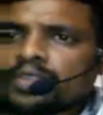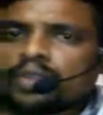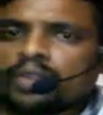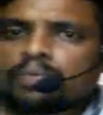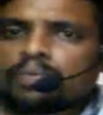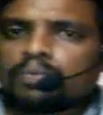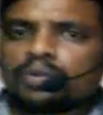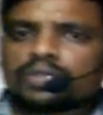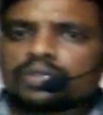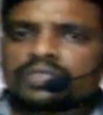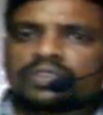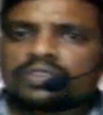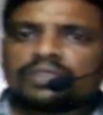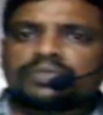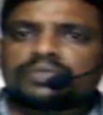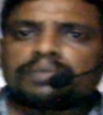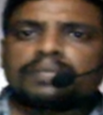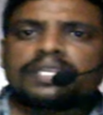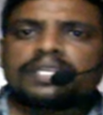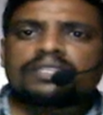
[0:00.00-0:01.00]
most of the
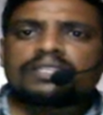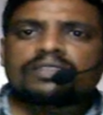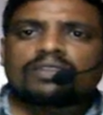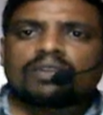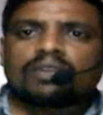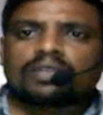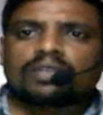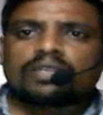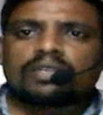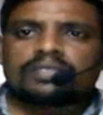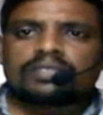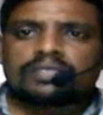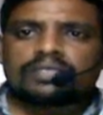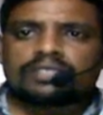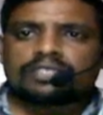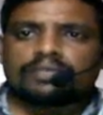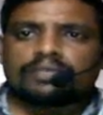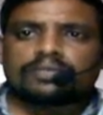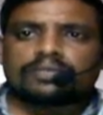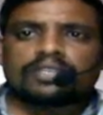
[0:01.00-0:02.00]
major organ
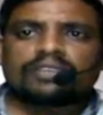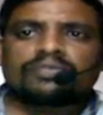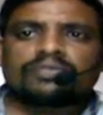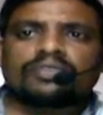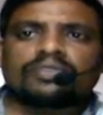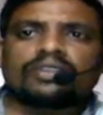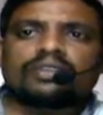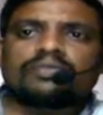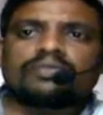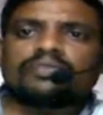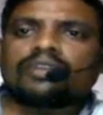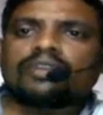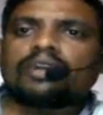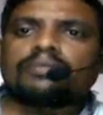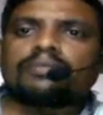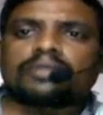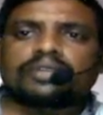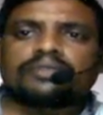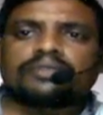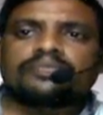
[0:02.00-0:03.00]
systems are
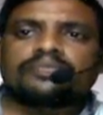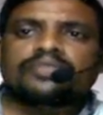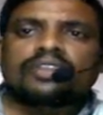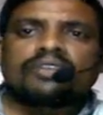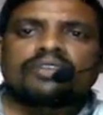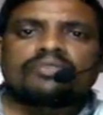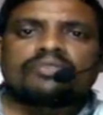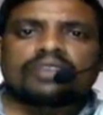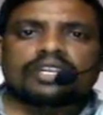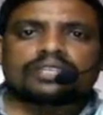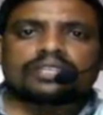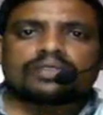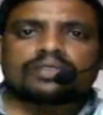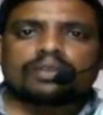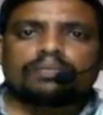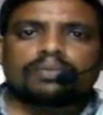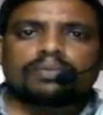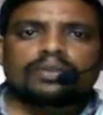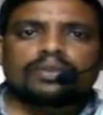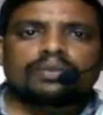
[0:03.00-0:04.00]
formed. For
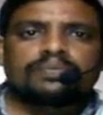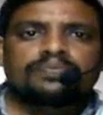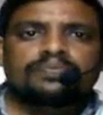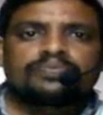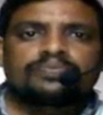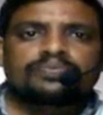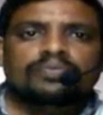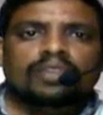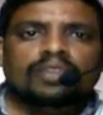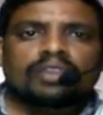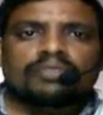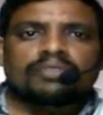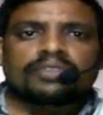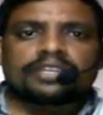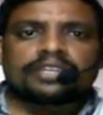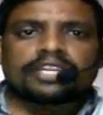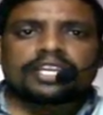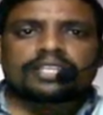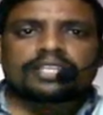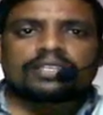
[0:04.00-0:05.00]
example, if you
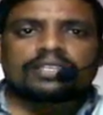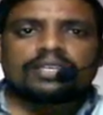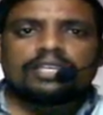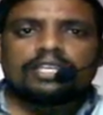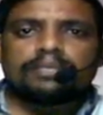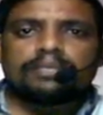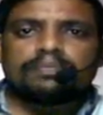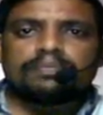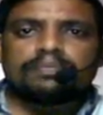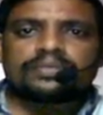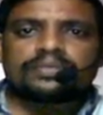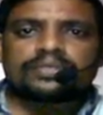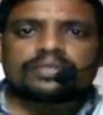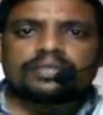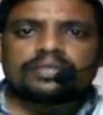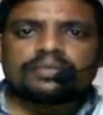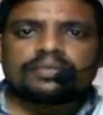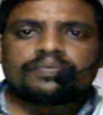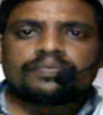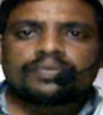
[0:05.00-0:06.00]
take the limbs
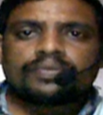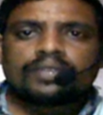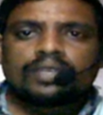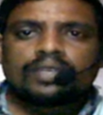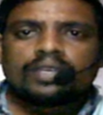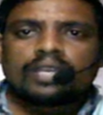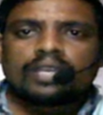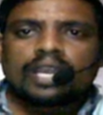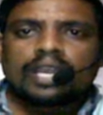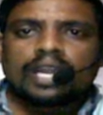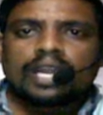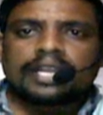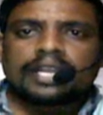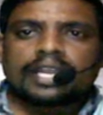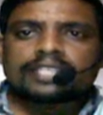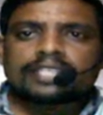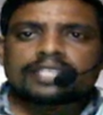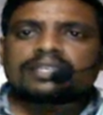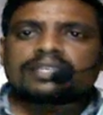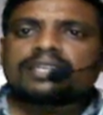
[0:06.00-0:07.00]
and
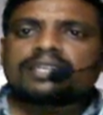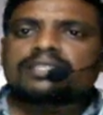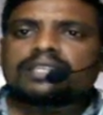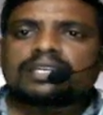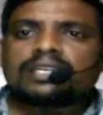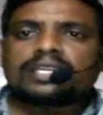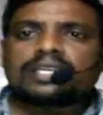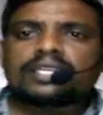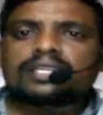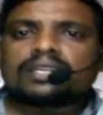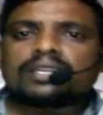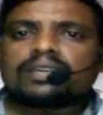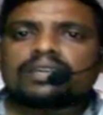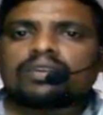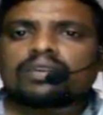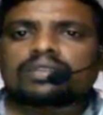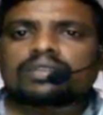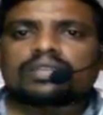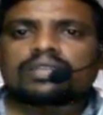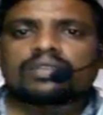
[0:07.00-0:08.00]
external genital
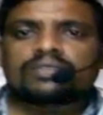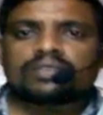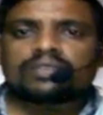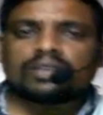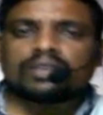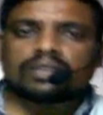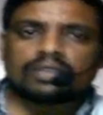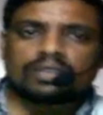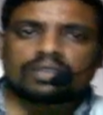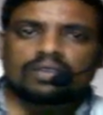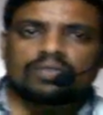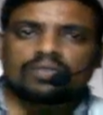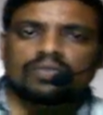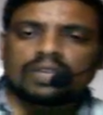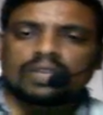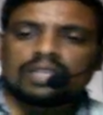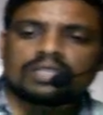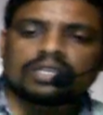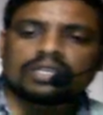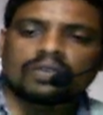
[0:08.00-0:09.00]
organs are
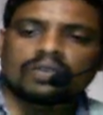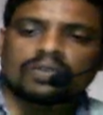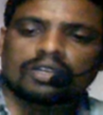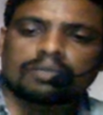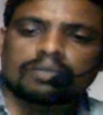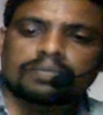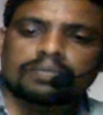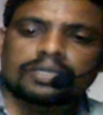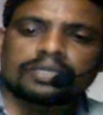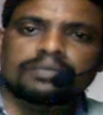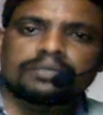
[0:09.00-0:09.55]
well developed.